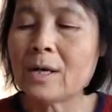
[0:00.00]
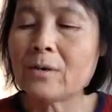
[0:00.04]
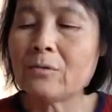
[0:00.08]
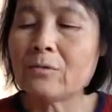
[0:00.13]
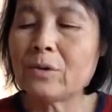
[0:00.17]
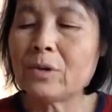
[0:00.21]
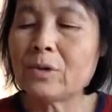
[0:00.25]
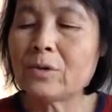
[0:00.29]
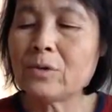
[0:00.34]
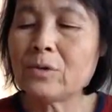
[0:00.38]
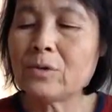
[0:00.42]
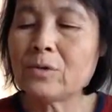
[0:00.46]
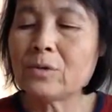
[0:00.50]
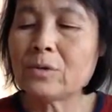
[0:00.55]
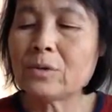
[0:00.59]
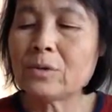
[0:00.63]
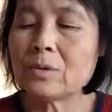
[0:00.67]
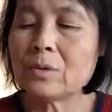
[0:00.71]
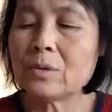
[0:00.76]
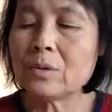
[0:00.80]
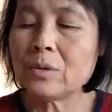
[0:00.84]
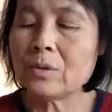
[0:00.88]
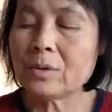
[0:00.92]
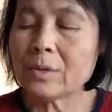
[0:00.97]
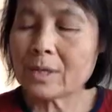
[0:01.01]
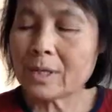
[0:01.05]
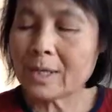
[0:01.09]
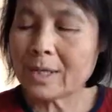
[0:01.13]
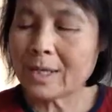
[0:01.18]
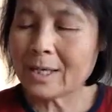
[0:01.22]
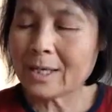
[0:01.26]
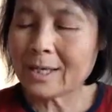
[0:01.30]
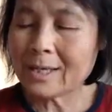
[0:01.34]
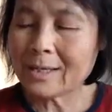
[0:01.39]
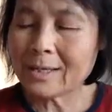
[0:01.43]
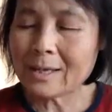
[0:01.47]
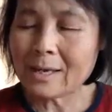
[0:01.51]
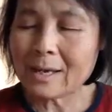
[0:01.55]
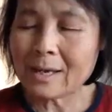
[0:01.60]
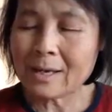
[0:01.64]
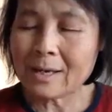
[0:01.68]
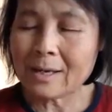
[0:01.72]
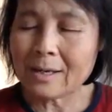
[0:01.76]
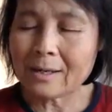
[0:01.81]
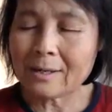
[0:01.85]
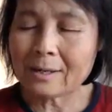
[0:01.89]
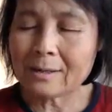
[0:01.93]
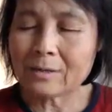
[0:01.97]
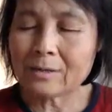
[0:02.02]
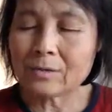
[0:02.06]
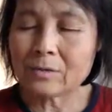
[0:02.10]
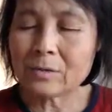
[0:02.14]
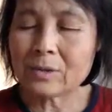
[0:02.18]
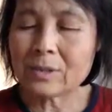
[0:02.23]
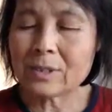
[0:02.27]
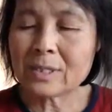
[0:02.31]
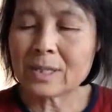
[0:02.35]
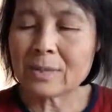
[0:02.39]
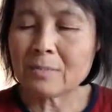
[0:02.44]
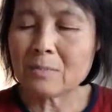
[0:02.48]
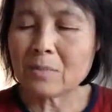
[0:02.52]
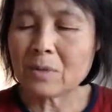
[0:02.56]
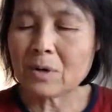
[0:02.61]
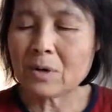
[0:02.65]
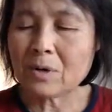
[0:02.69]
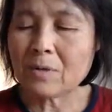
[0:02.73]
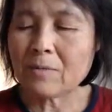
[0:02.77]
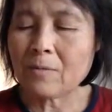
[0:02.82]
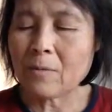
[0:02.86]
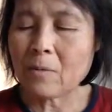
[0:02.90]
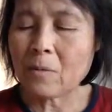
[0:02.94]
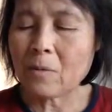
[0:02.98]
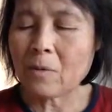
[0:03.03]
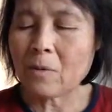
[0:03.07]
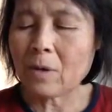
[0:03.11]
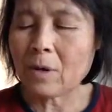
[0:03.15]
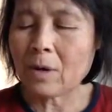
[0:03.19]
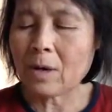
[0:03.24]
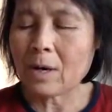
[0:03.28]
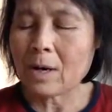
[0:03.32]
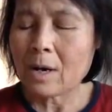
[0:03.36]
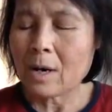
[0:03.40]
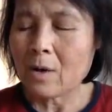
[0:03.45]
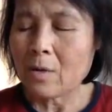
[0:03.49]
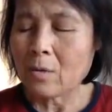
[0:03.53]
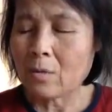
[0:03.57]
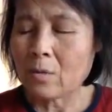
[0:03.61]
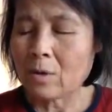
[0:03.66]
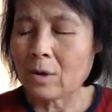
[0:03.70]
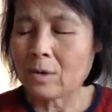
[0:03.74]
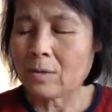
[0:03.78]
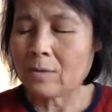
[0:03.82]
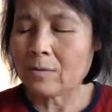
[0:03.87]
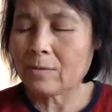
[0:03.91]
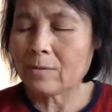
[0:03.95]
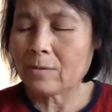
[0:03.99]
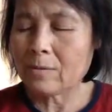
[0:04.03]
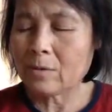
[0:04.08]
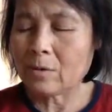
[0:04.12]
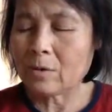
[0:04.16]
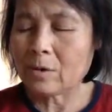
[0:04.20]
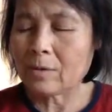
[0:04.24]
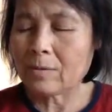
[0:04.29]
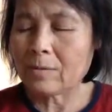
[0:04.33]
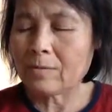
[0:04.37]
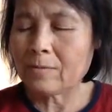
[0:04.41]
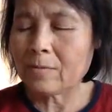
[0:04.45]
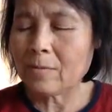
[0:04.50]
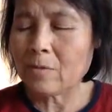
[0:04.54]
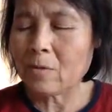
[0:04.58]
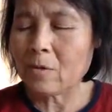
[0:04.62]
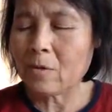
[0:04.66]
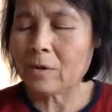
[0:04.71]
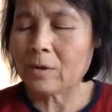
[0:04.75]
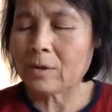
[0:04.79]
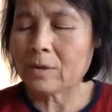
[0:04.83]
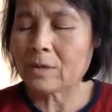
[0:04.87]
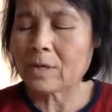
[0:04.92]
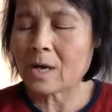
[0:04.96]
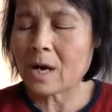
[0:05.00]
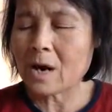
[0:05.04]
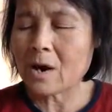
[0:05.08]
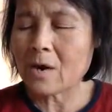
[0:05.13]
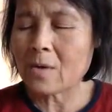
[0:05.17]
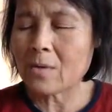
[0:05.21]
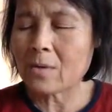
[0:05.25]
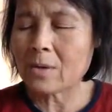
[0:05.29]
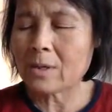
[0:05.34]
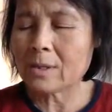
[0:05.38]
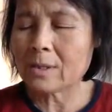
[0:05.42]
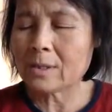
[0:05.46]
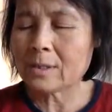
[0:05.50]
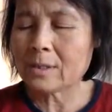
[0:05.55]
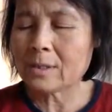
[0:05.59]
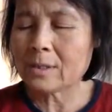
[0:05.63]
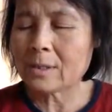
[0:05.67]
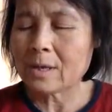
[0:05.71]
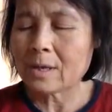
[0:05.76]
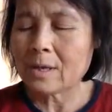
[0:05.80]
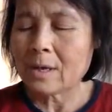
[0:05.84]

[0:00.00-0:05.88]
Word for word: Reduce heat and simmer for one on four hours